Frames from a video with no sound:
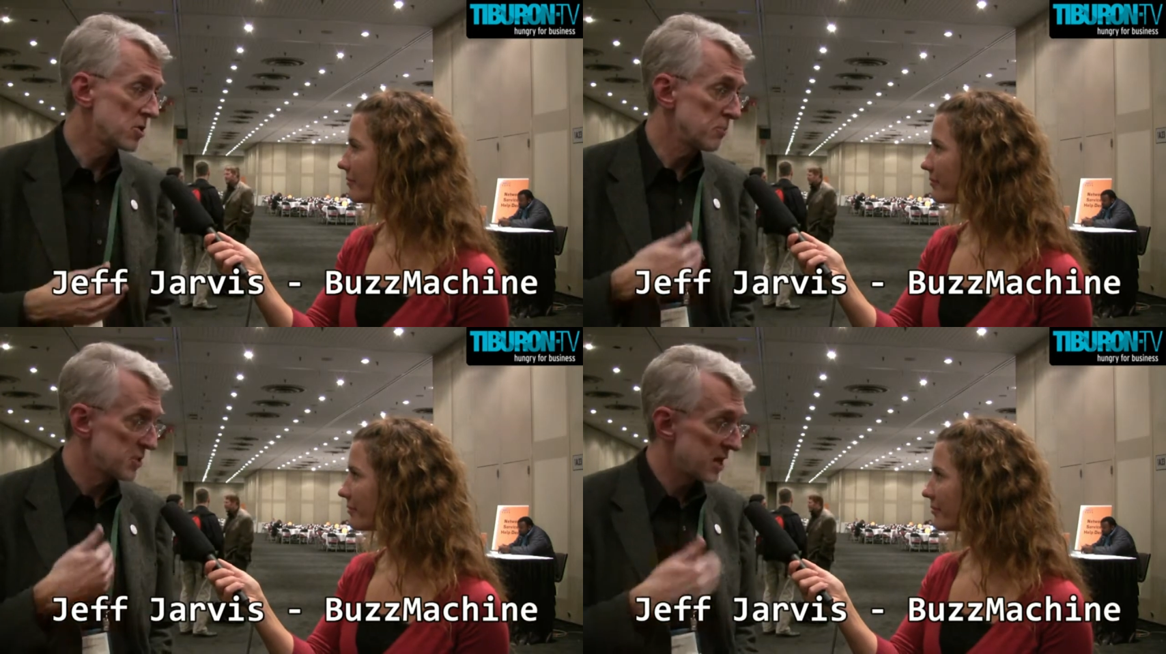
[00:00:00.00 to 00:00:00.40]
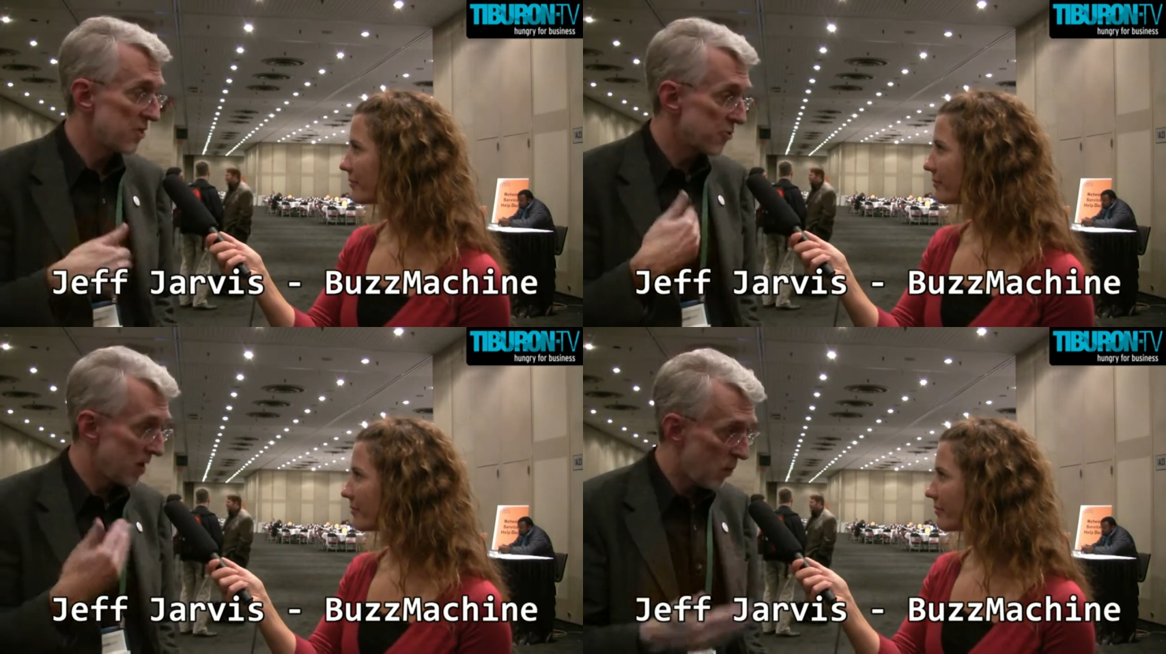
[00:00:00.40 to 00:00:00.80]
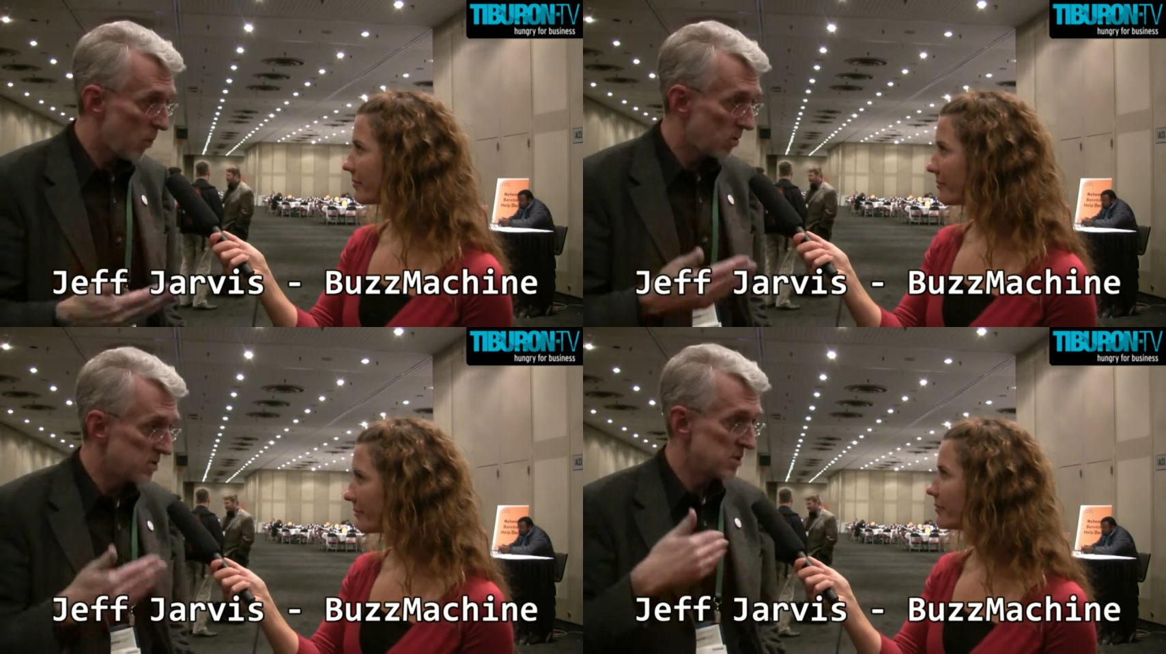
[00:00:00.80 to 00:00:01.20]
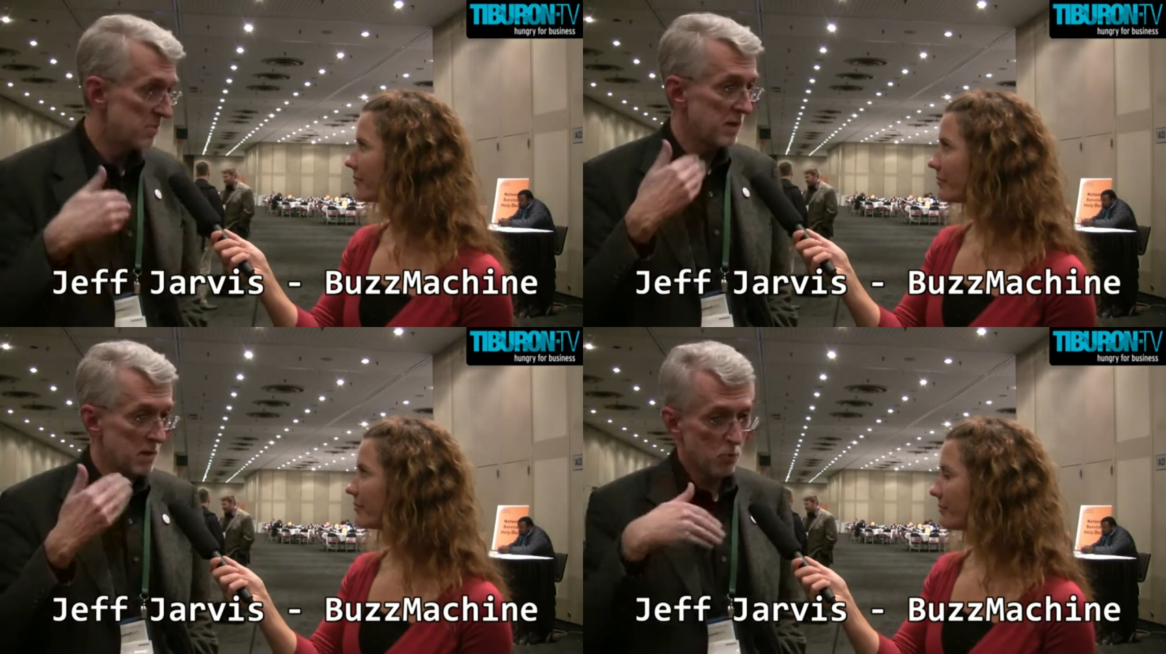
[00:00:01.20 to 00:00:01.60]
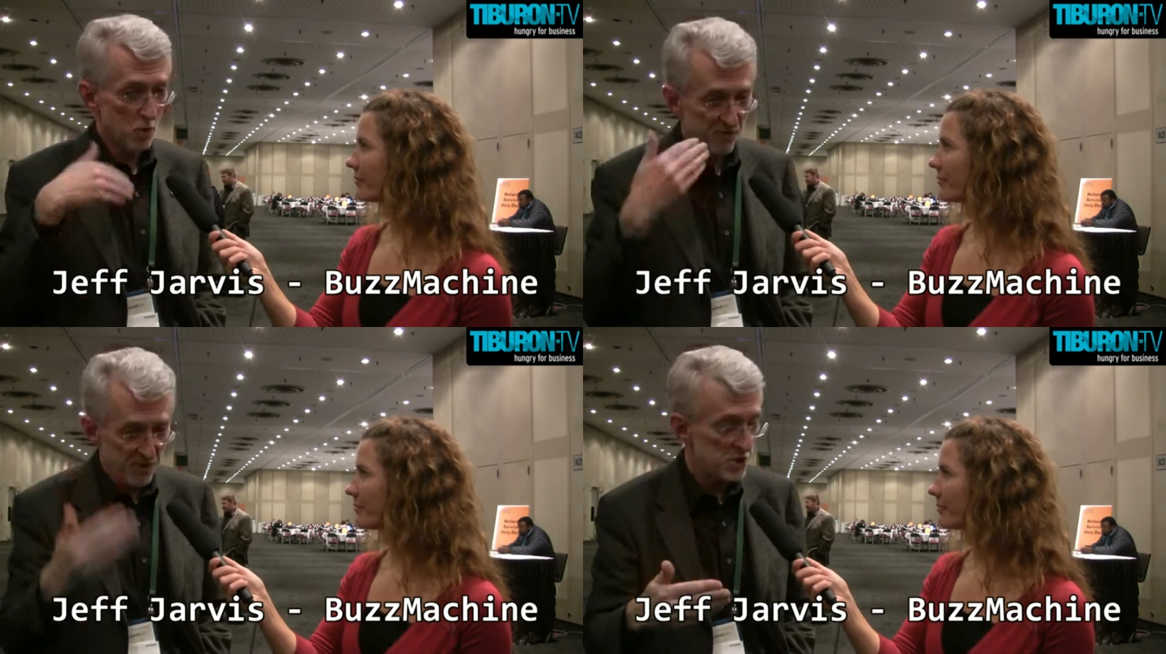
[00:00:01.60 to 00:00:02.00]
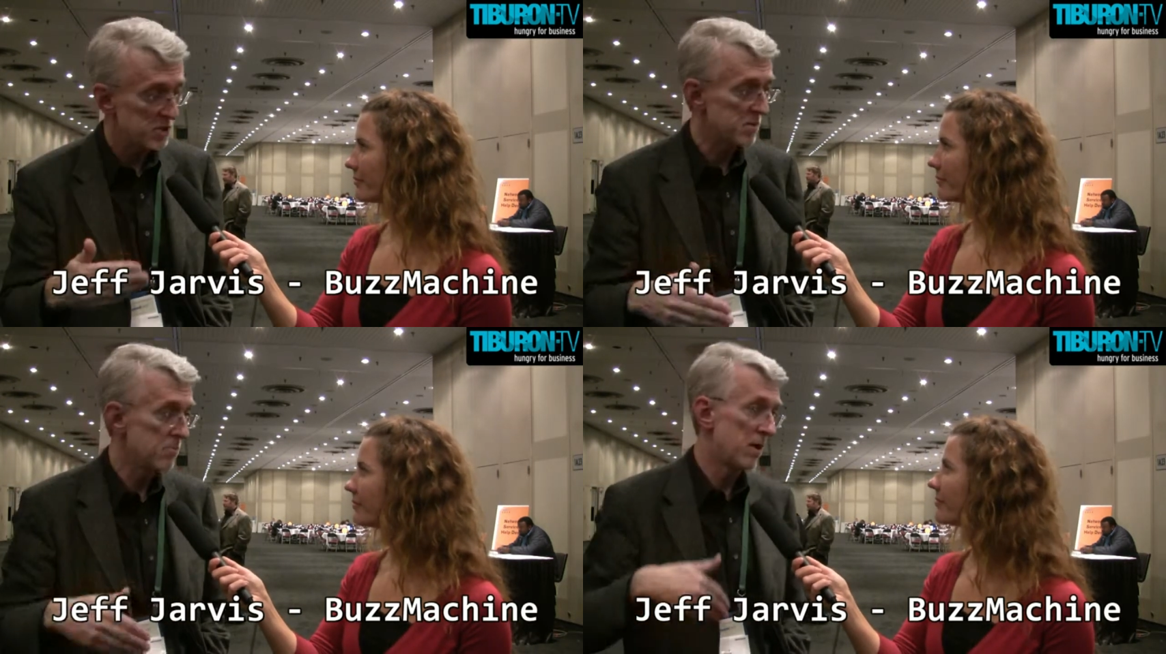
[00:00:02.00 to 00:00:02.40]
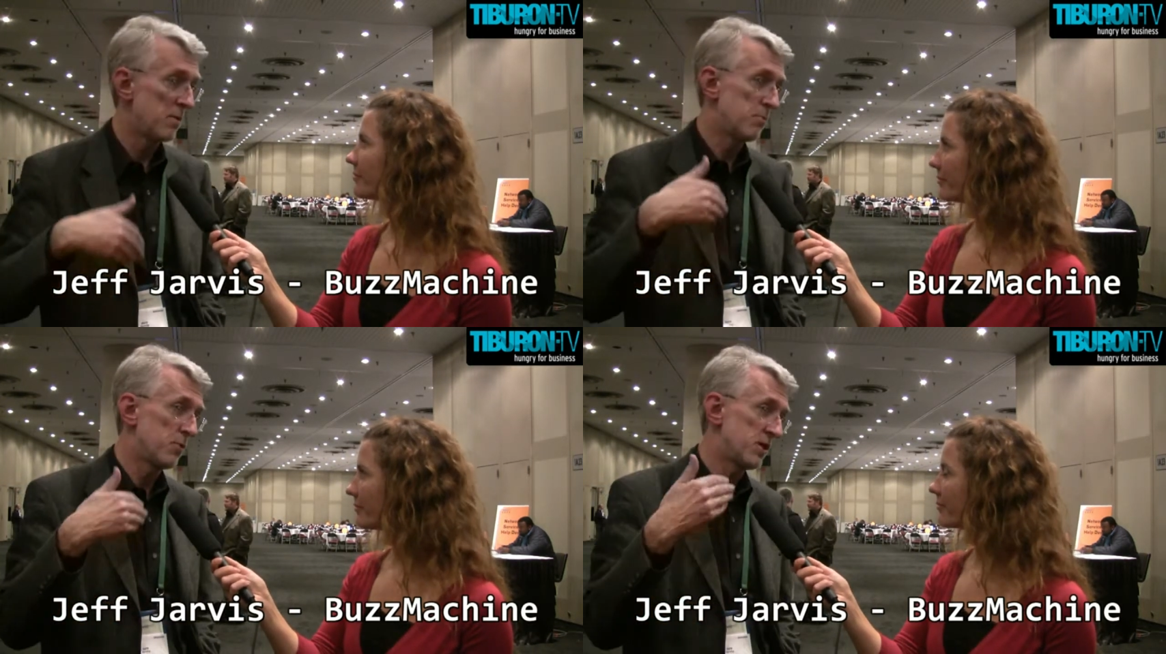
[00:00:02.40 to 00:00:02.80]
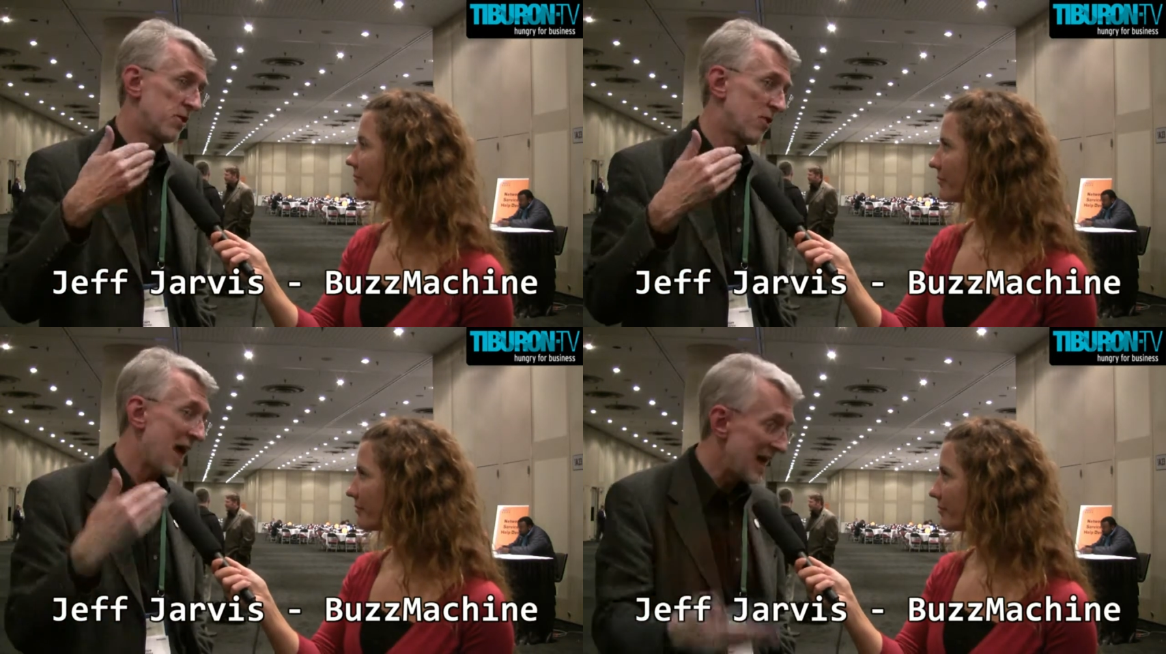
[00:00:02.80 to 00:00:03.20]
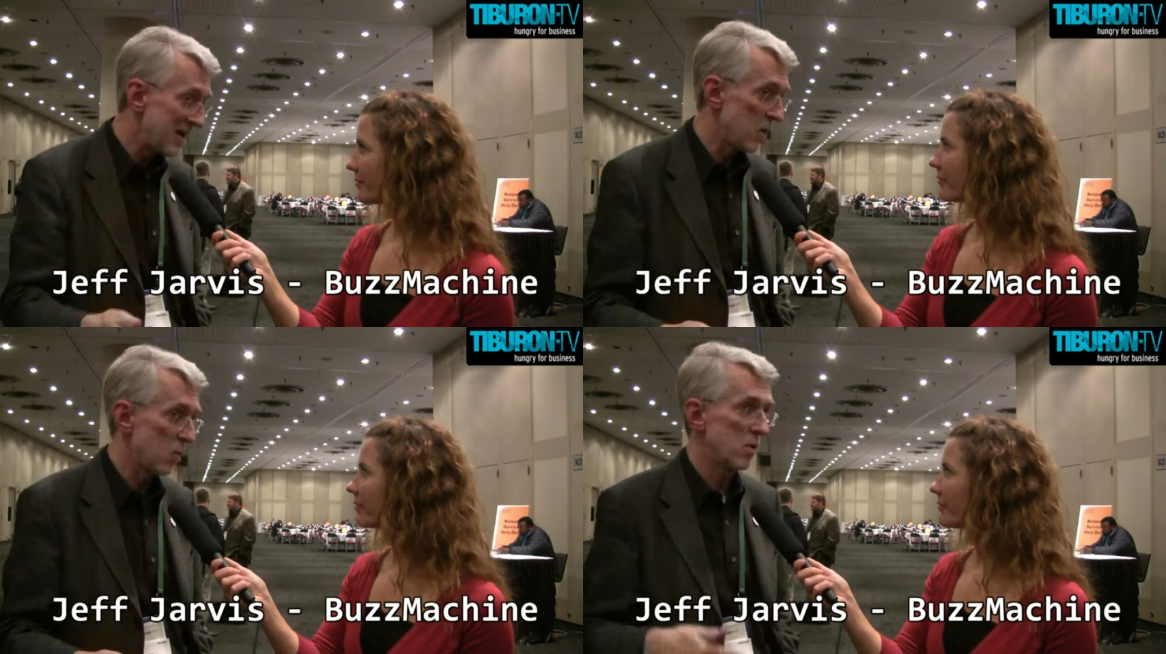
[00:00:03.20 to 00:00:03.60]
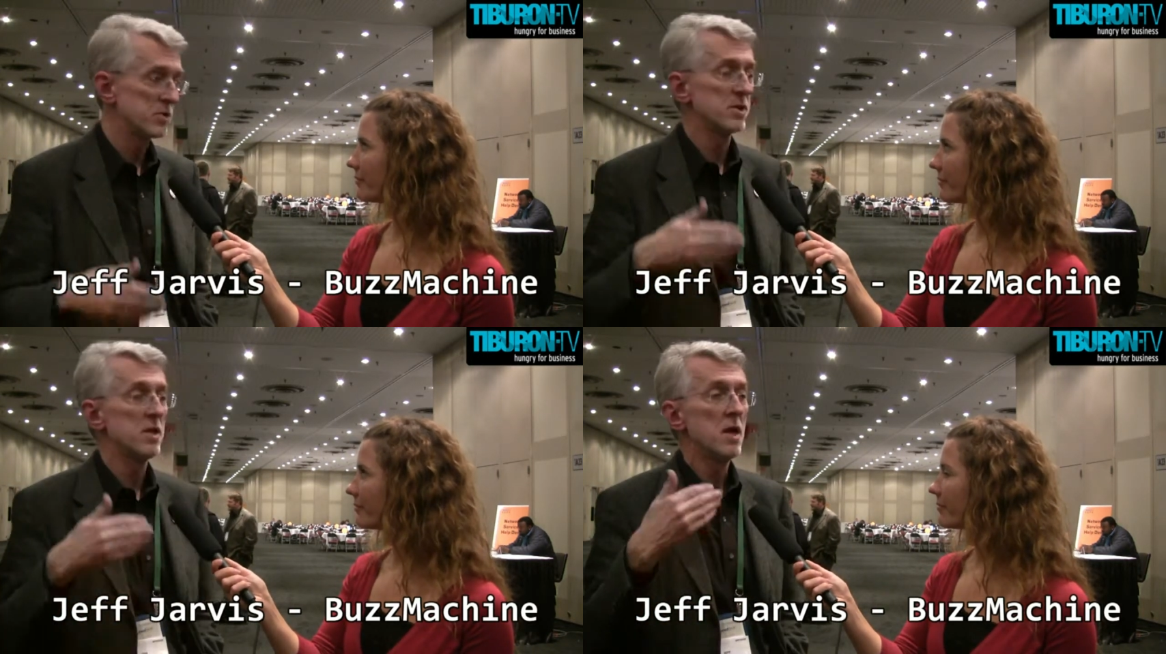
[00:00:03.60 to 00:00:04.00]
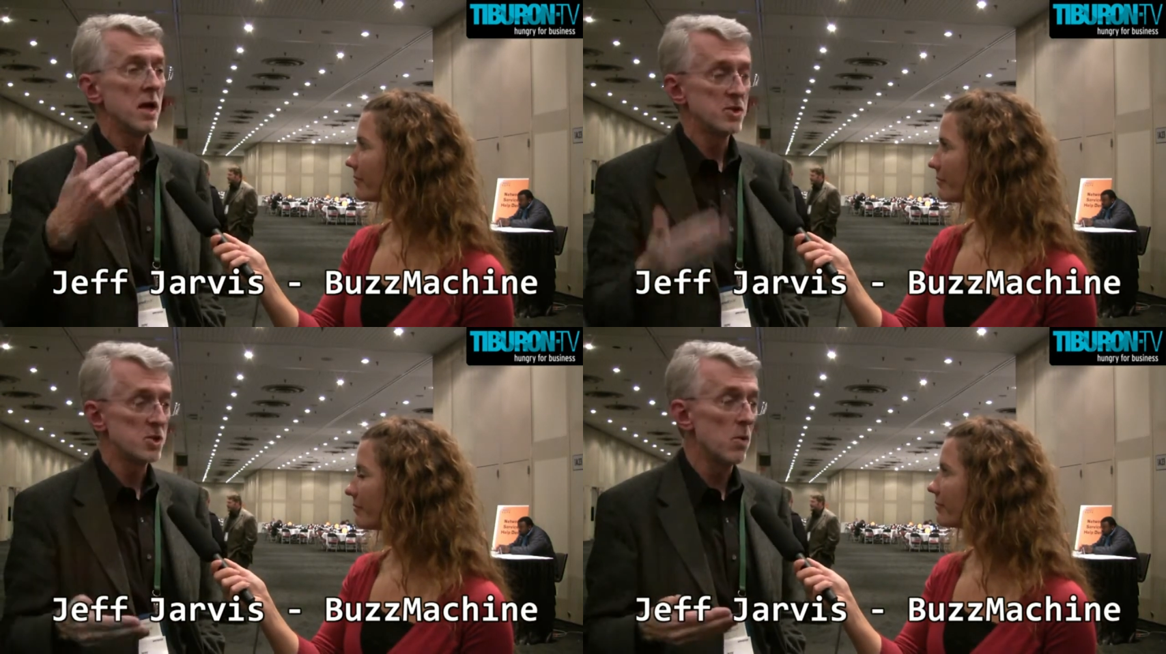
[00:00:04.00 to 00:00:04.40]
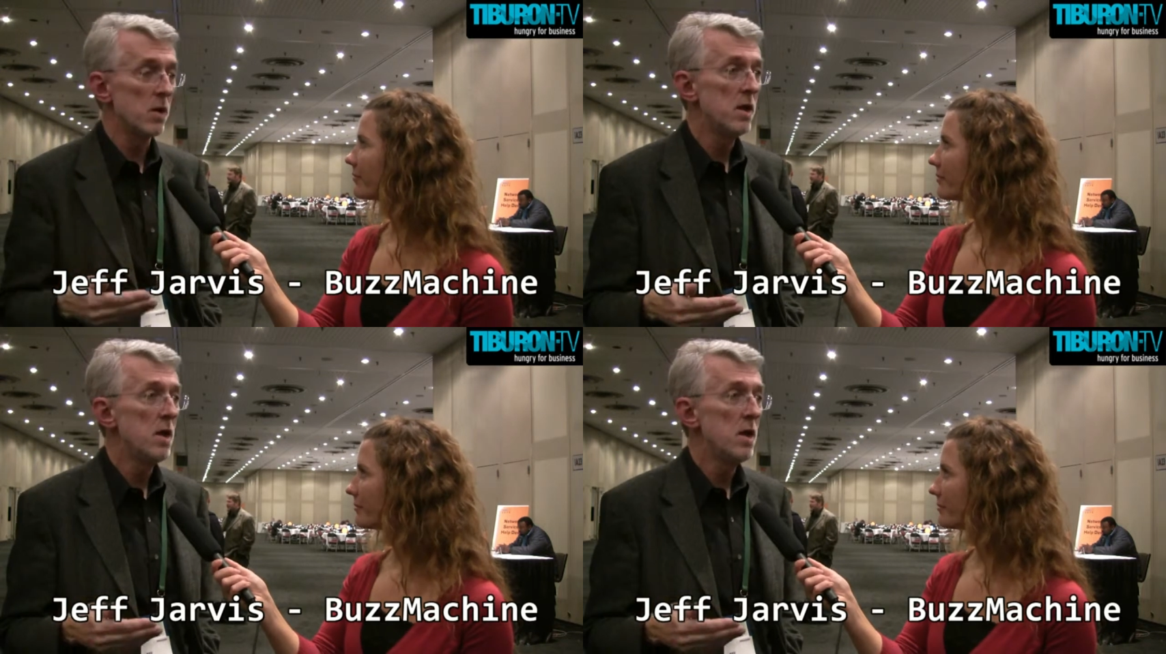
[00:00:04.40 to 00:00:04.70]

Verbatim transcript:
Speaker 1: to put together networks and to make that more efficient and, and put together ad networks and, and so on.